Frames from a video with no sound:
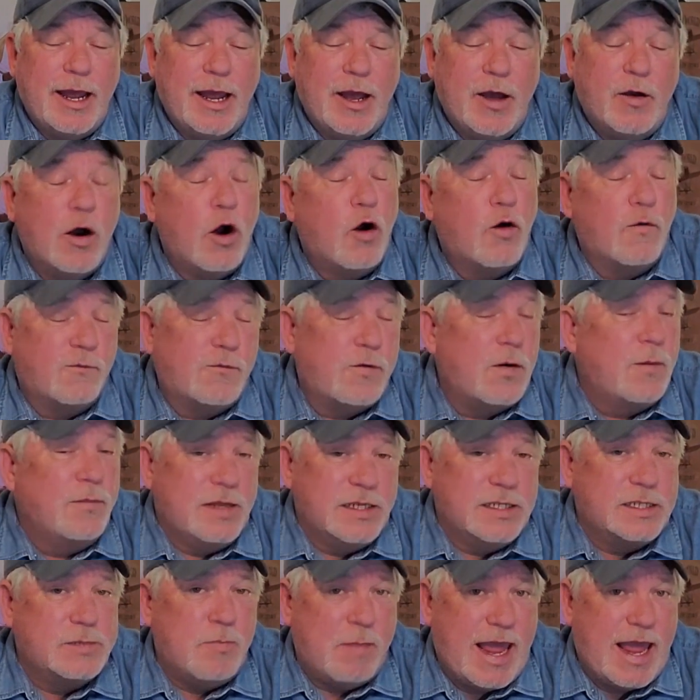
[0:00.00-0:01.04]
or from
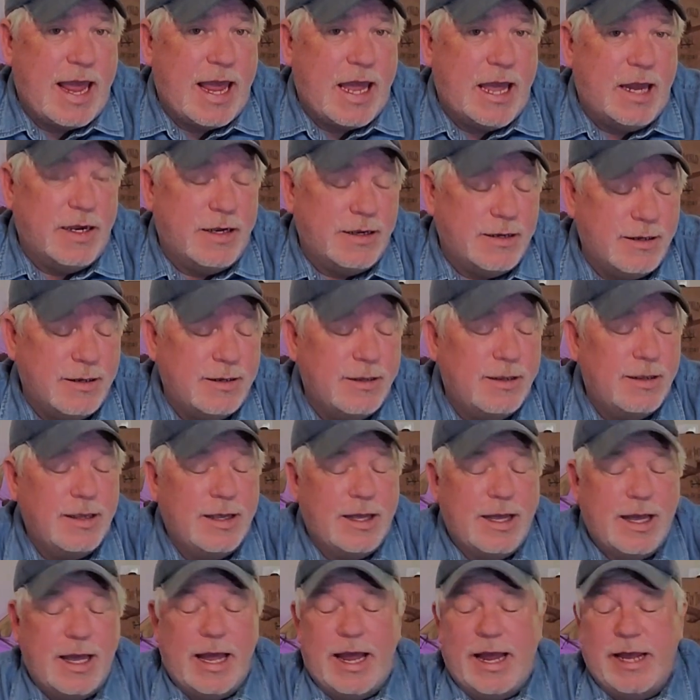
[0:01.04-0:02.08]
this band.
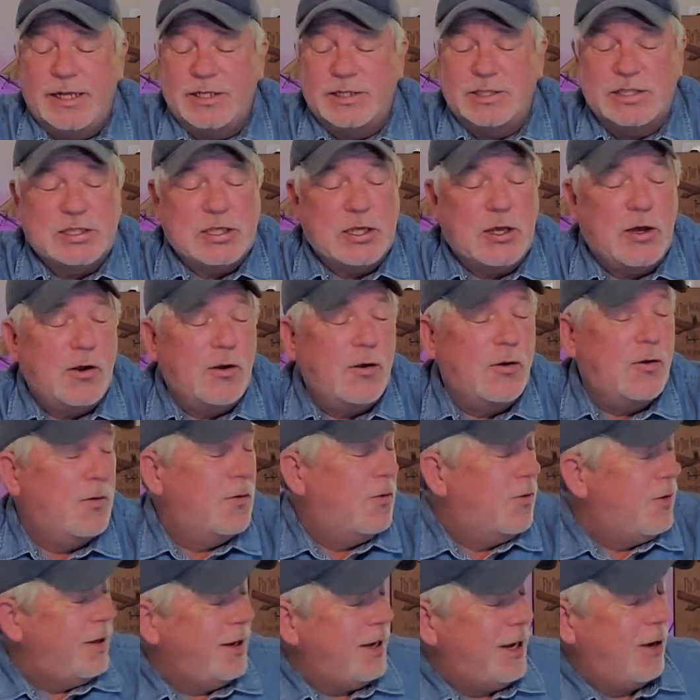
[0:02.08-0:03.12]
And
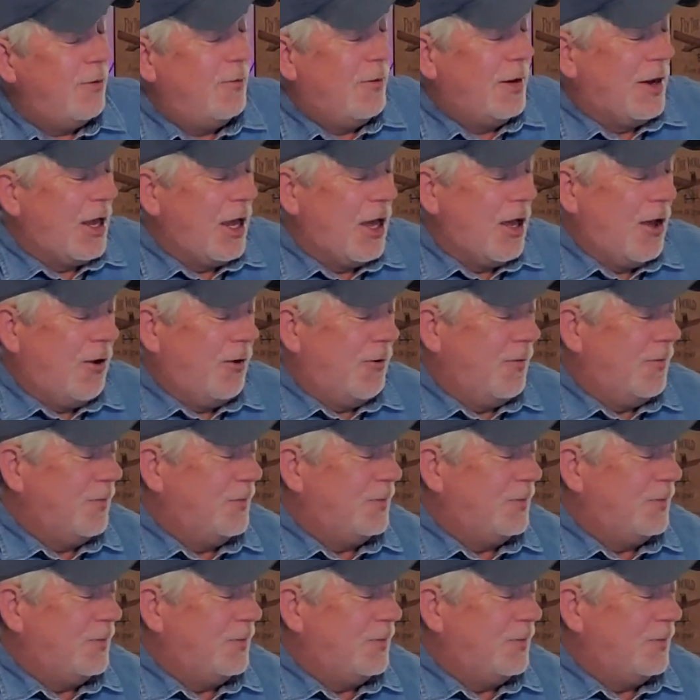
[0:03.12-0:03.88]
so here we go.